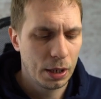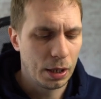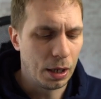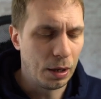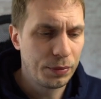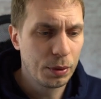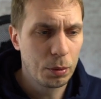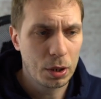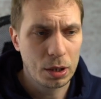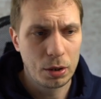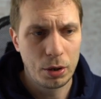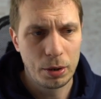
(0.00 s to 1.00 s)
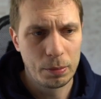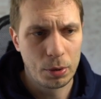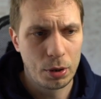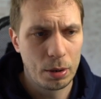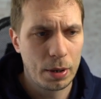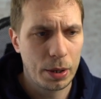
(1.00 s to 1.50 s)
If you want to learn
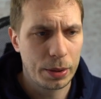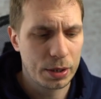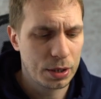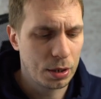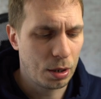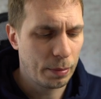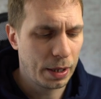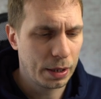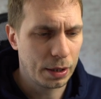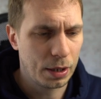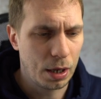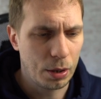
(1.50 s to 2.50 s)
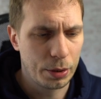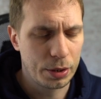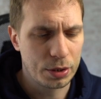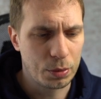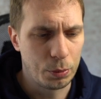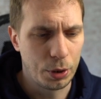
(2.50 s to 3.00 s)
more about this command and how
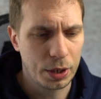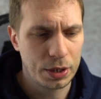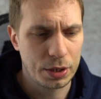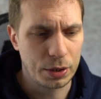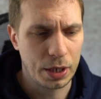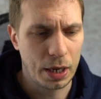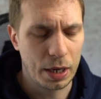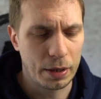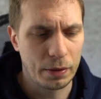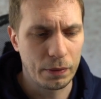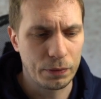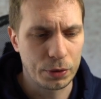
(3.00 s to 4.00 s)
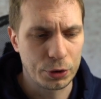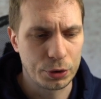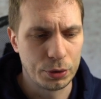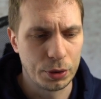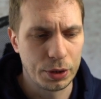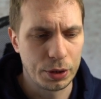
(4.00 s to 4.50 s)
this works, you can for
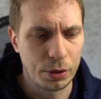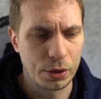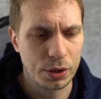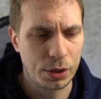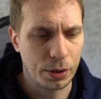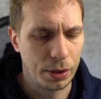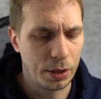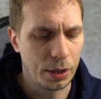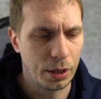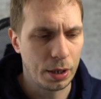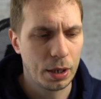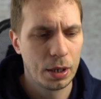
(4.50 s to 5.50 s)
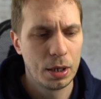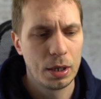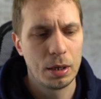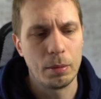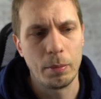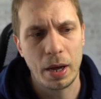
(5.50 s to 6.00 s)
sure use the
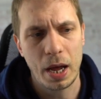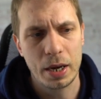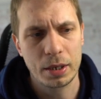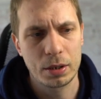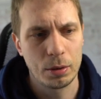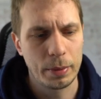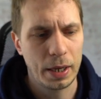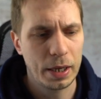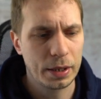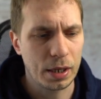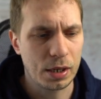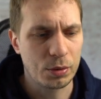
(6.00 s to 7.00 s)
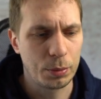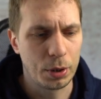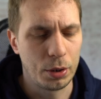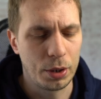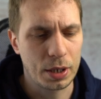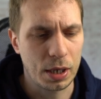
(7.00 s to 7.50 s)
man command as we
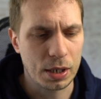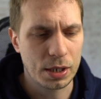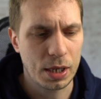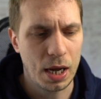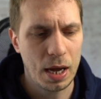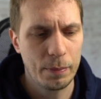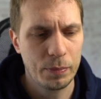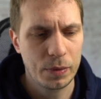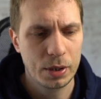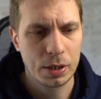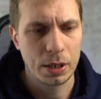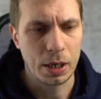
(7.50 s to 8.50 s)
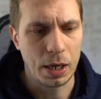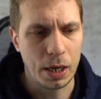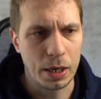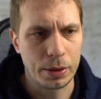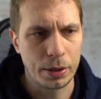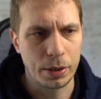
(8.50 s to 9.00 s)
learned last time,
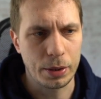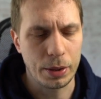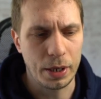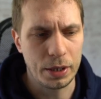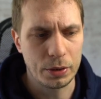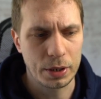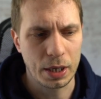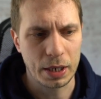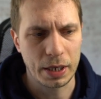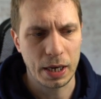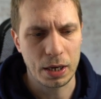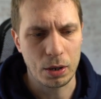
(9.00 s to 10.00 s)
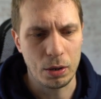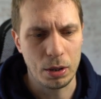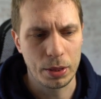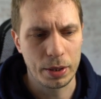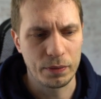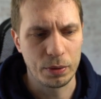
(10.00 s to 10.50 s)
and there you can get all
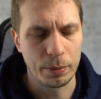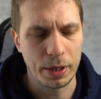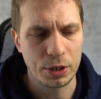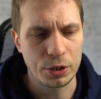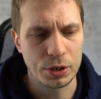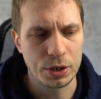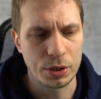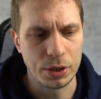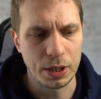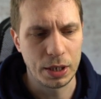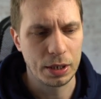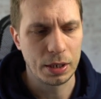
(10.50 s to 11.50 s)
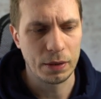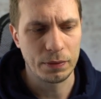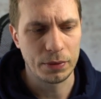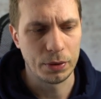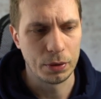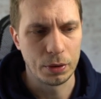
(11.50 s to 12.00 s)
the information you need.
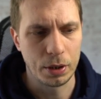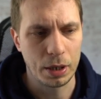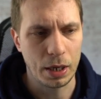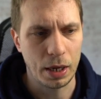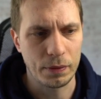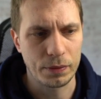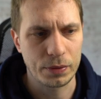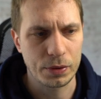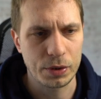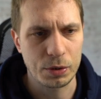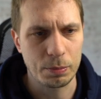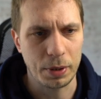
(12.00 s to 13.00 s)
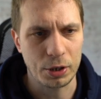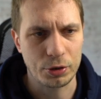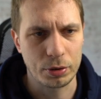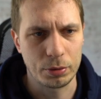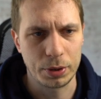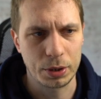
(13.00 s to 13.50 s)
If you have
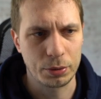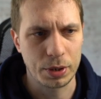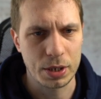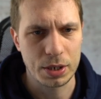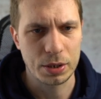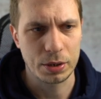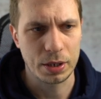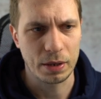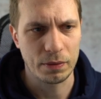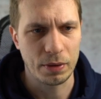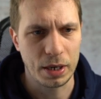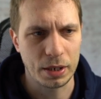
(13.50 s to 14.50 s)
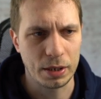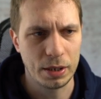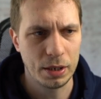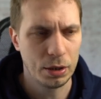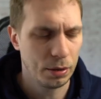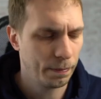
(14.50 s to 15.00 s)
special requests, you can find it
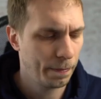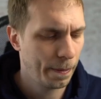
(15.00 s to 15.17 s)
here.